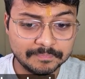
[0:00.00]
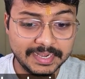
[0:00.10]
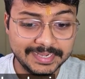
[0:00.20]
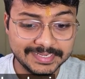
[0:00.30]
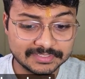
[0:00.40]

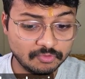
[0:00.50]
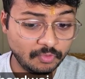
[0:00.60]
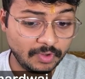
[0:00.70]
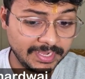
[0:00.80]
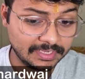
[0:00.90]
It is
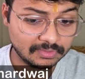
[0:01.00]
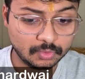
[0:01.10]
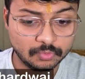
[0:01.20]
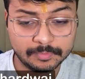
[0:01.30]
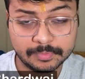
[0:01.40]
white
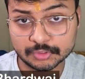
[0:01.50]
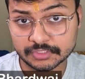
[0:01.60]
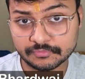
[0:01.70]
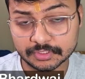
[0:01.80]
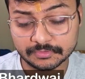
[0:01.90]
who will be
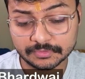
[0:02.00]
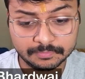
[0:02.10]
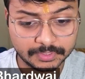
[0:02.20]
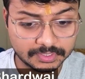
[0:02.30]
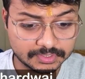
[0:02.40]
pushing for the
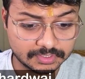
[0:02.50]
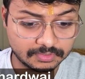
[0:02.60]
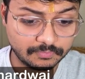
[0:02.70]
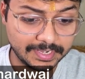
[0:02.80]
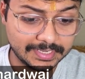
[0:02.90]
win because
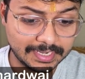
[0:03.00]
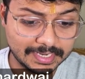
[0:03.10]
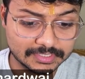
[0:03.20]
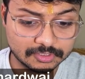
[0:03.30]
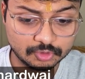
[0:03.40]
white
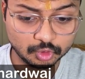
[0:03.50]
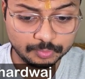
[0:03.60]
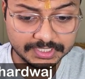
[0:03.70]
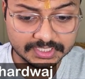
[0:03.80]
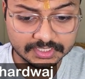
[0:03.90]
has 2
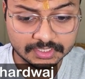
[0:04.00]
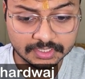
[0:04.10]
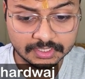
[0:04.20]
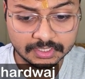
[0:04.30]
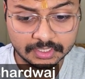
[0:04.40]
pieces
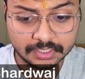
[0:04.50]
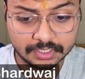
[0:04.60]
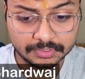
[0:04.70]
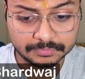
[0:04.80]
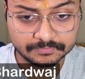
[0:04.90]

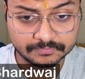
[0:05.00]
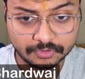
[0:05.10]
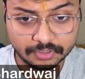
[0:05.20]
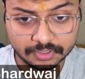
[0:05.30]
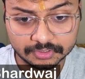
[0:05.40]

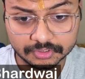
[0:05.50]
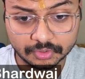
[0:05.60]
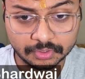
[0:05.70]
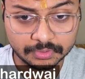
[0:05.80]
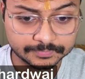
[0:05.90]
for the
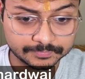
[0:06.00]
rook.